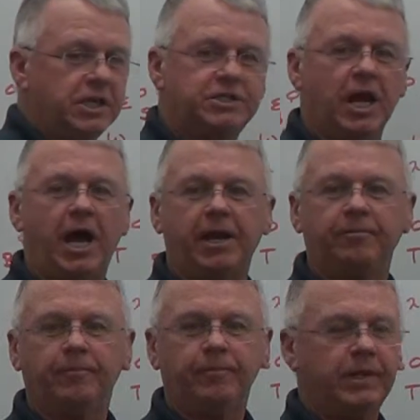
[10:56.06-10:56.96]
he's got it.
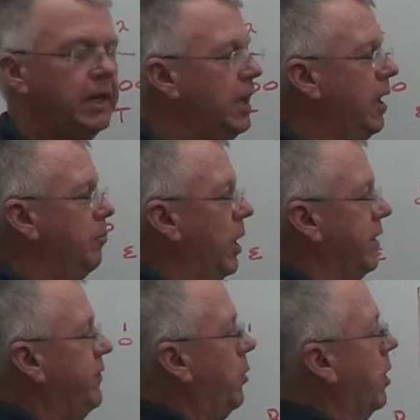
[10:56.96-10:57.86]
But
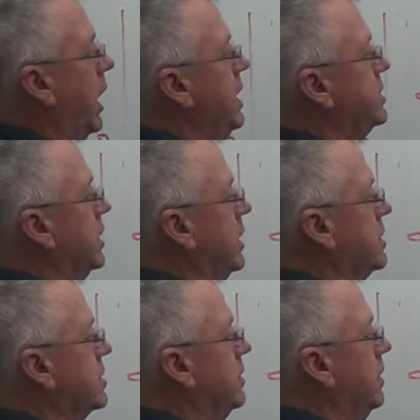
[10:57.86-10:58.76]
if he
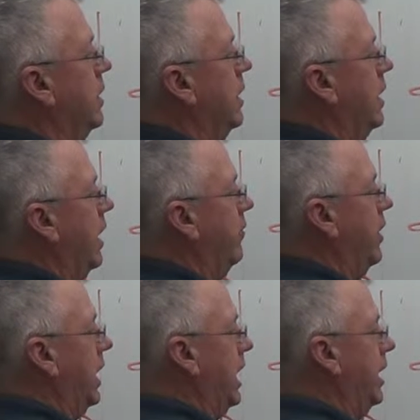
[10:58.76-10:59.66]
releases,
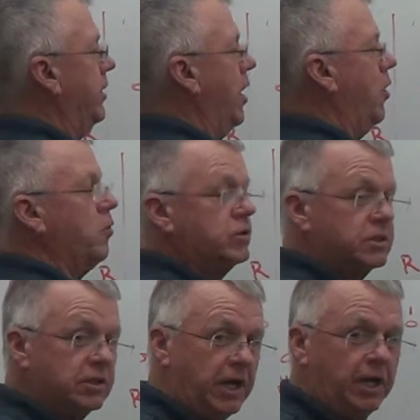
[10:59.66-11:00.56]
the end
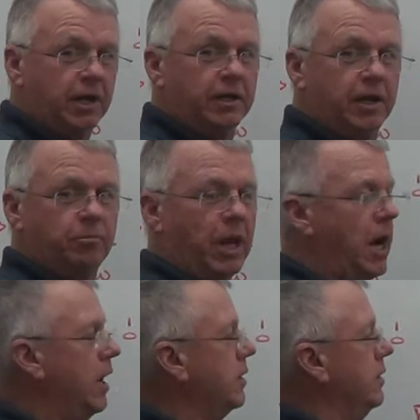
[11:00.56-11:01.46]
knows he didn't get
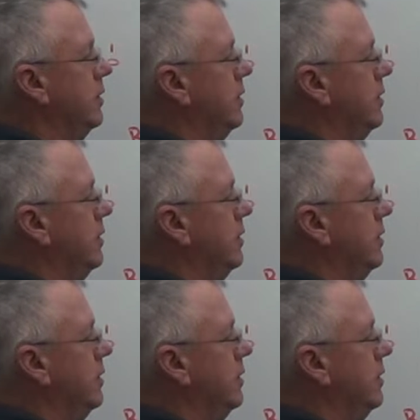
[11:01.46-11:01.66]
blocked.